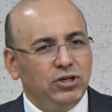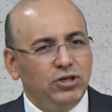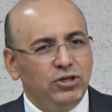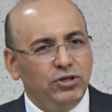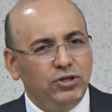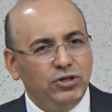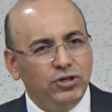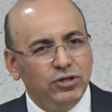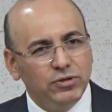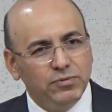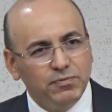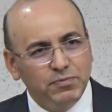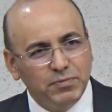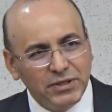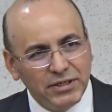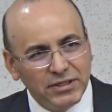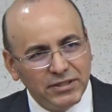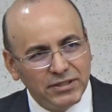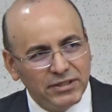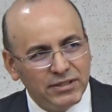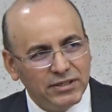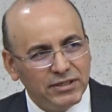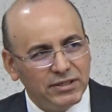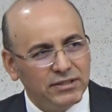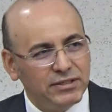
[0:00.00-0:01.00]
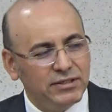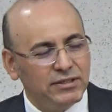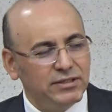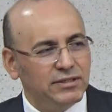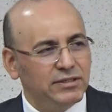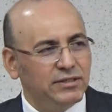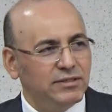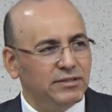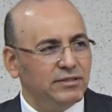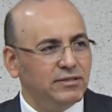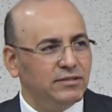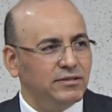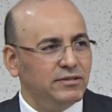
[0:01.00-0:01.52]
your
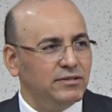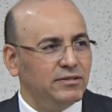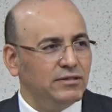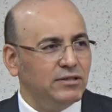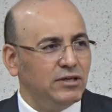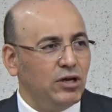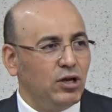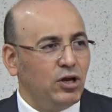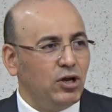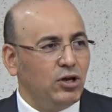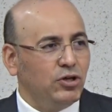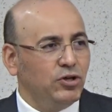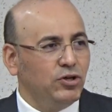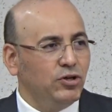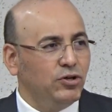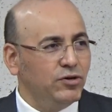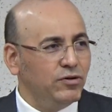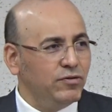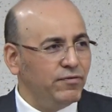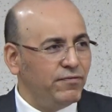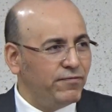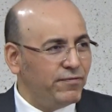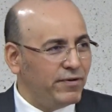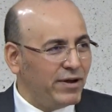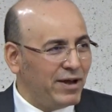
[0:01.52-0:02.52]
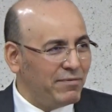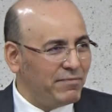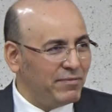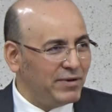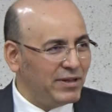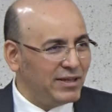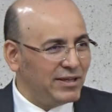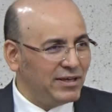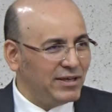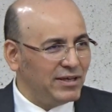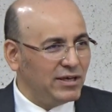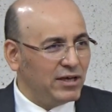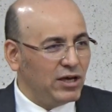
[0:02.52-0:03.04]
business, your
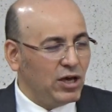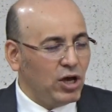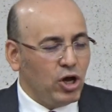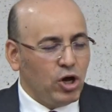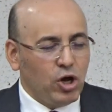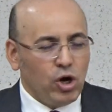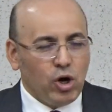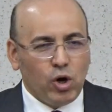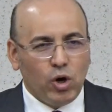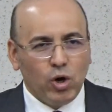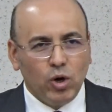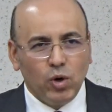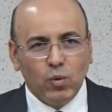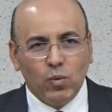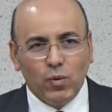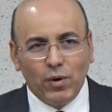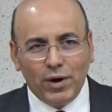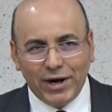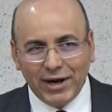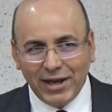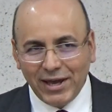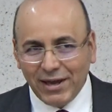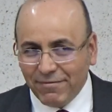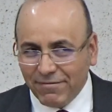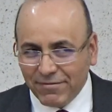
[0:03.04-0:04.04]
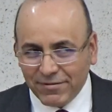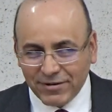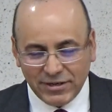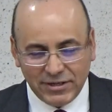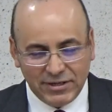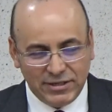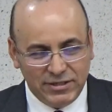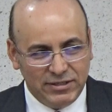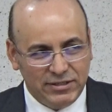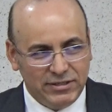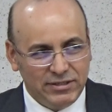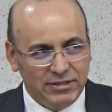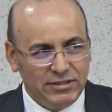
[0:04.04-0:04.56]
family, or whatever
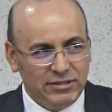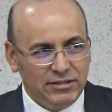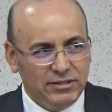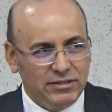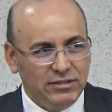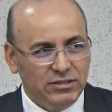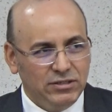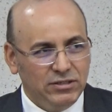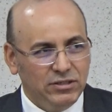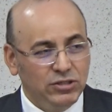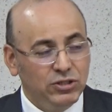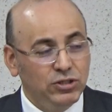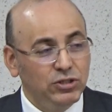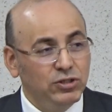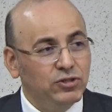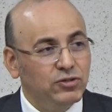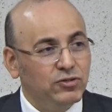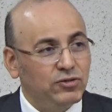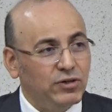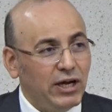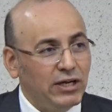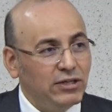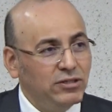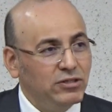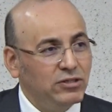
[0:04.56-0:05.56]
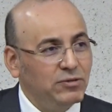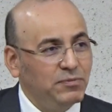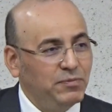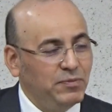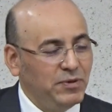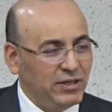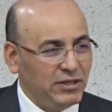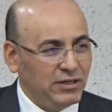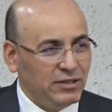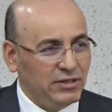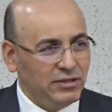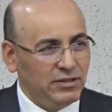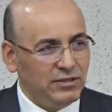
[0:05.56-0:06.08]
you try to
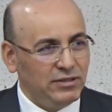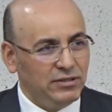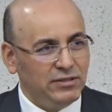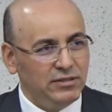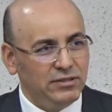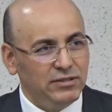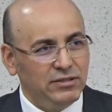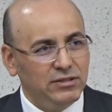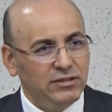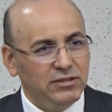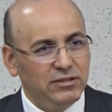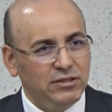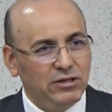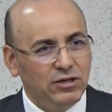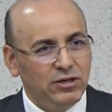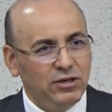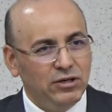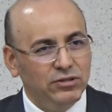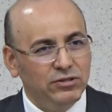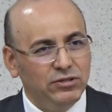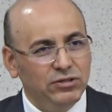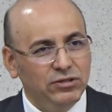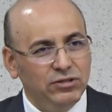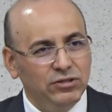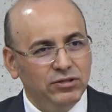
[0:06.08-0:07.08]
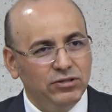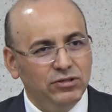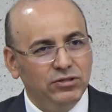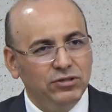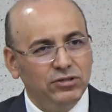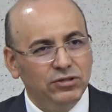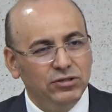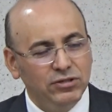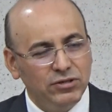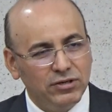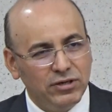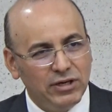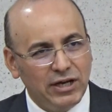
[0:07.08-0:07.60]
build on
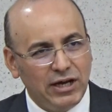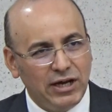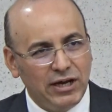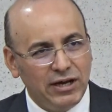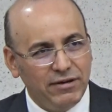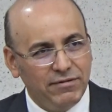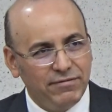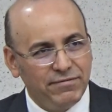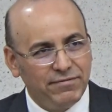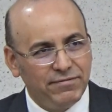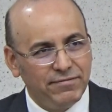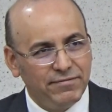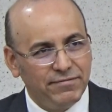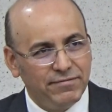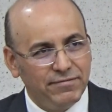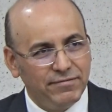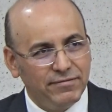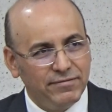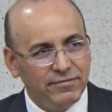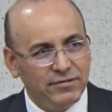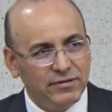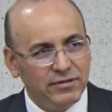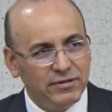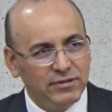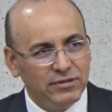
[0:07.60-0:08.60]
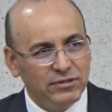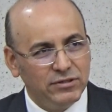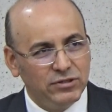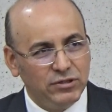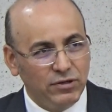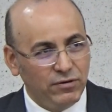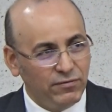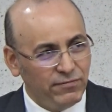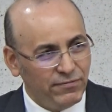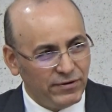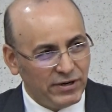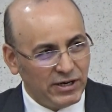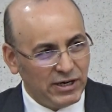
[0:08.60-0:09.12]
your life
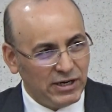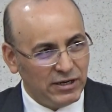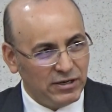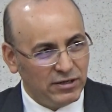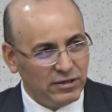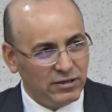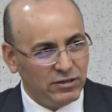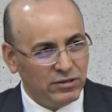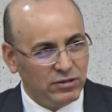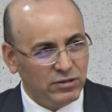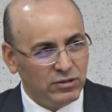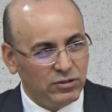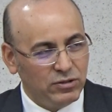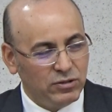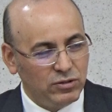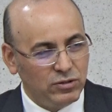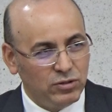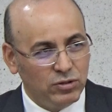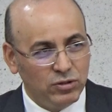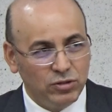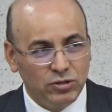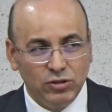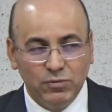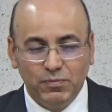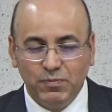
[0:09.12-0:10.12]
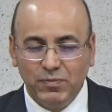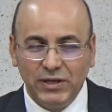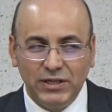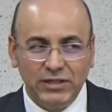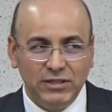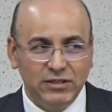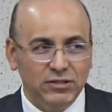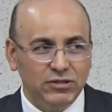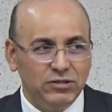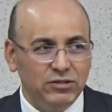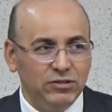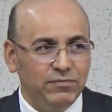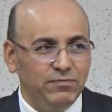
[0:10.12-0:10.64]
so far, or you're
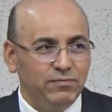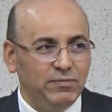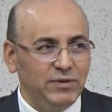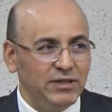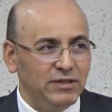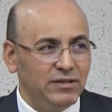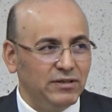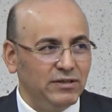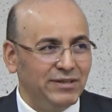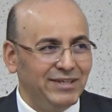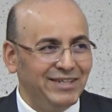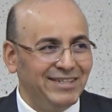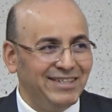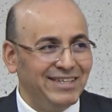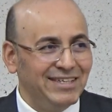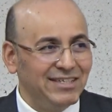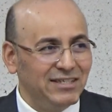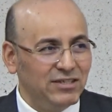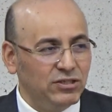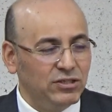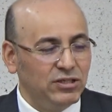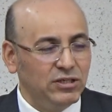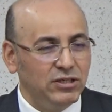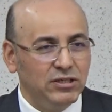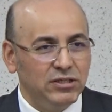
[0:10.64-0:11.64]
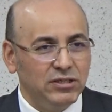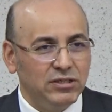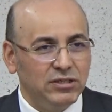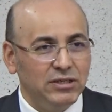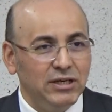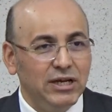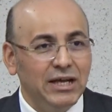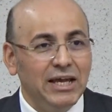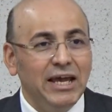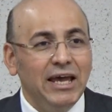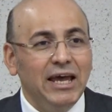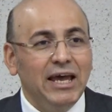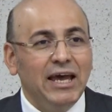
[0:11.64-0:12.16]
planning to build the next year,
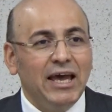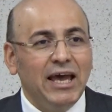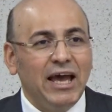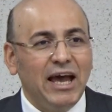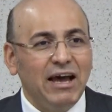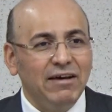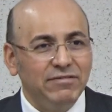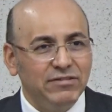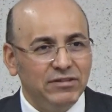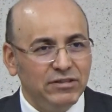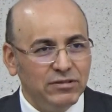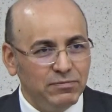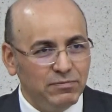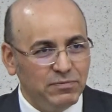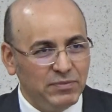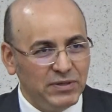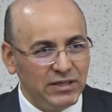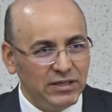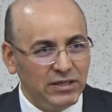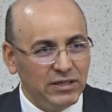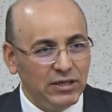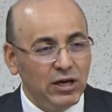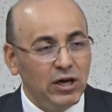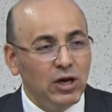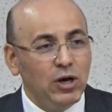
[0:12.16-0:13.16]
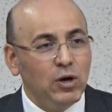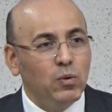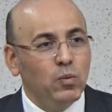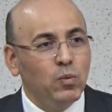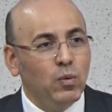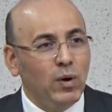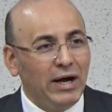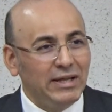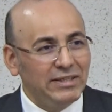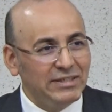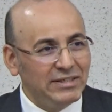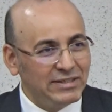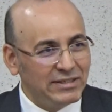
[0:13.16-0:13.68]
have to be
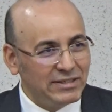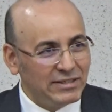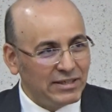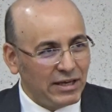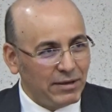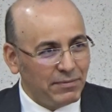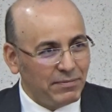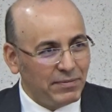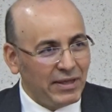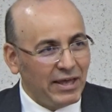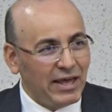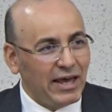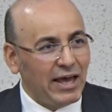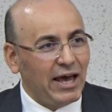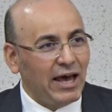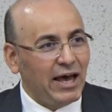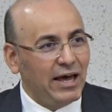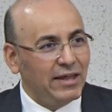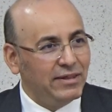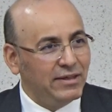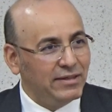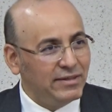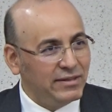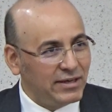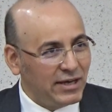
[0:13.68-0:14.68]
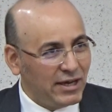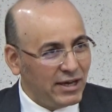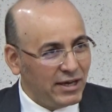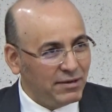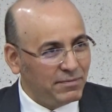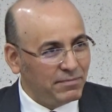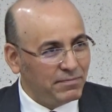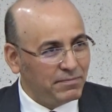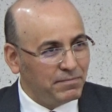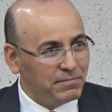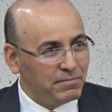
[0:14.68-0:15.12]
one step at a time.